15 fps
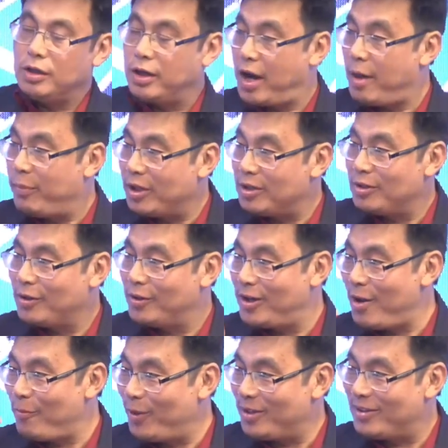grab Once, it, yeah,
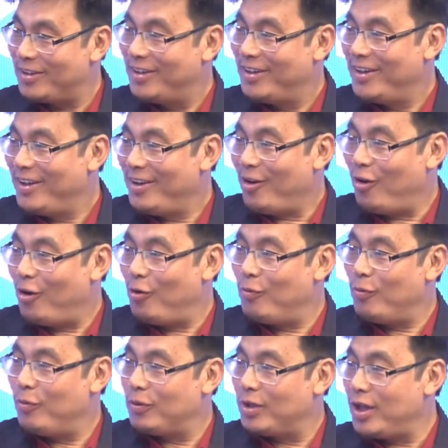grab it, yeah.
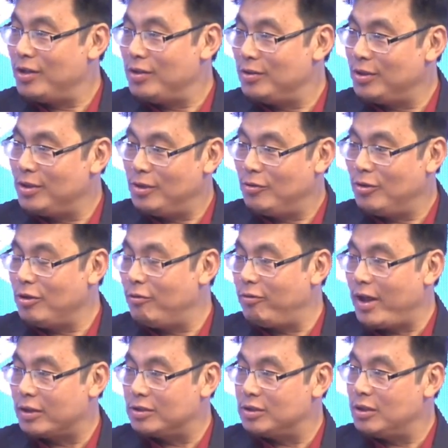or can you know
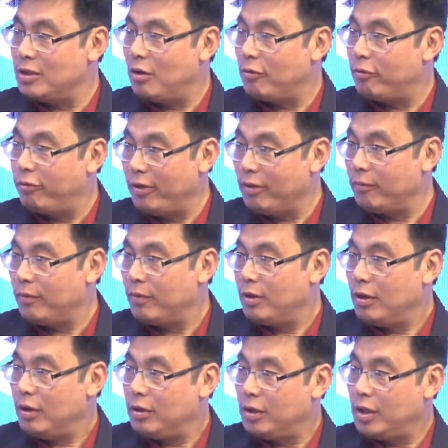reflects in our film,
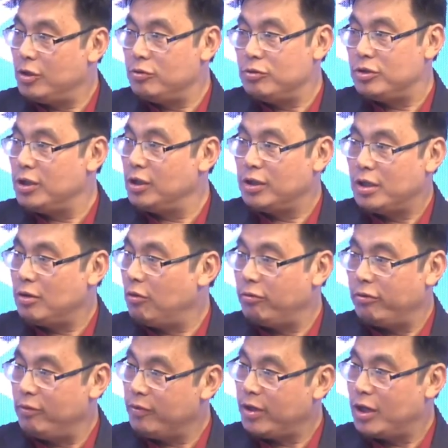mm. then do you think that our
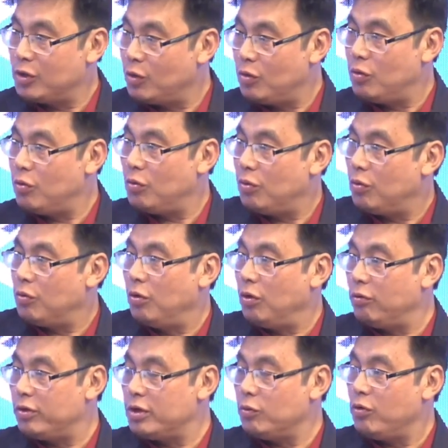film can go all
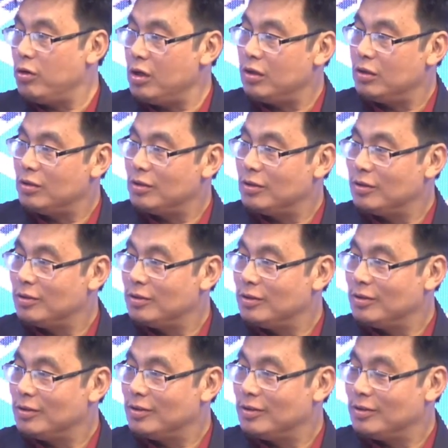over the world? I think so
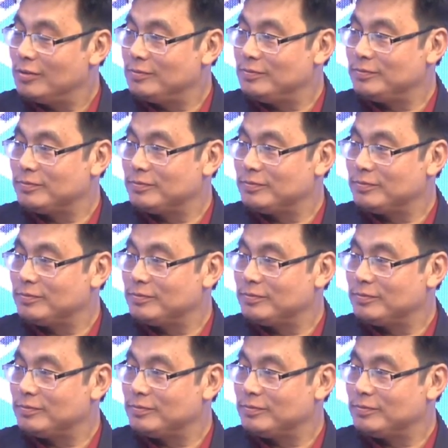because uh,